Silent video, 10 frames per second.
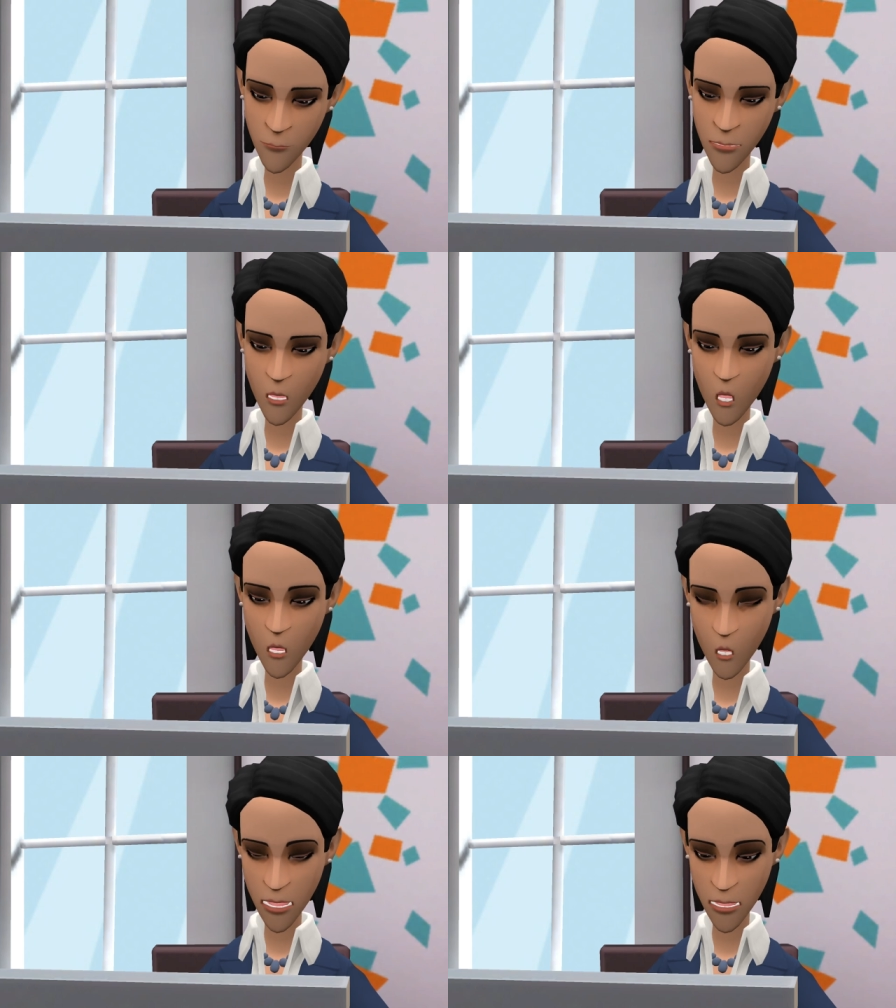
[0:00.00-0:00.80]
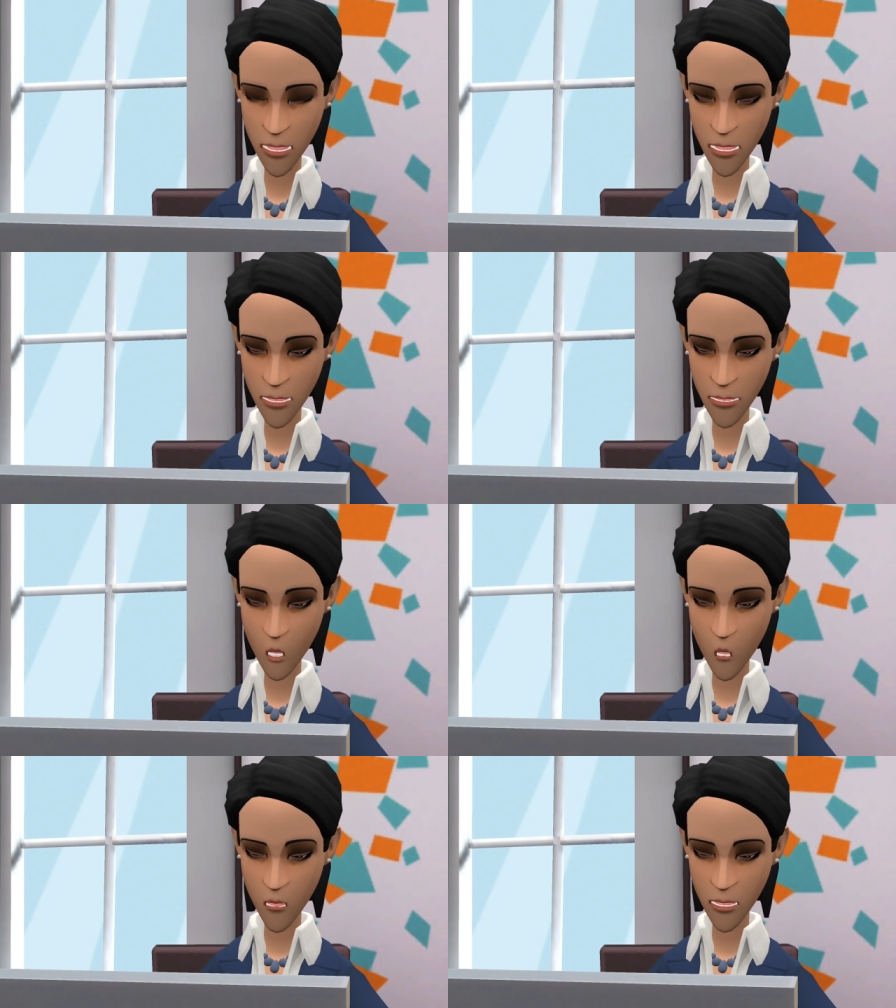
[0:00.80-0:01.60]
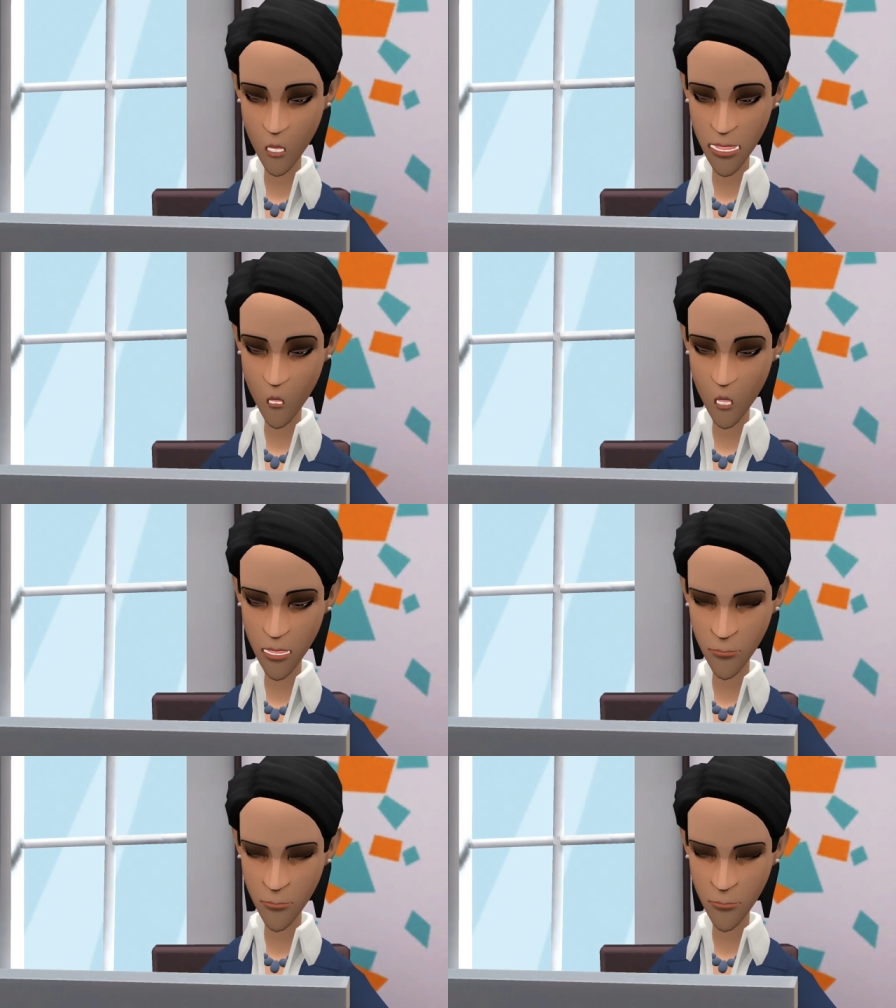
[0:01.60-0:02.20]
I want to extend an offer to you for